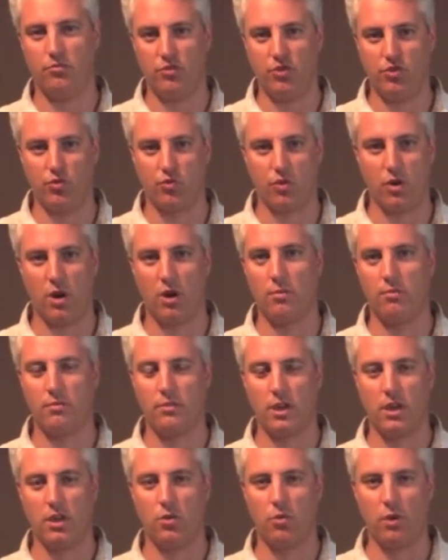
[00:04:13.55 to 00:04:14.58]
drum
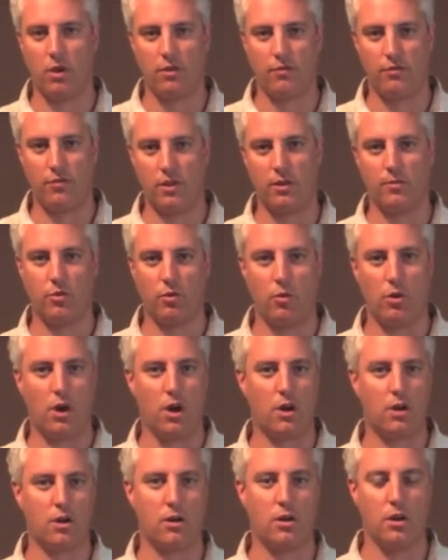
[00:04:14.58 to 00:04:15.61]
that you want to fill up the
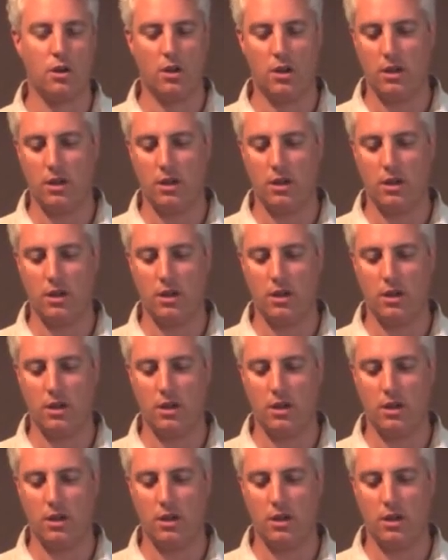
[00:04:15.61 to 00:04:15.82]
water.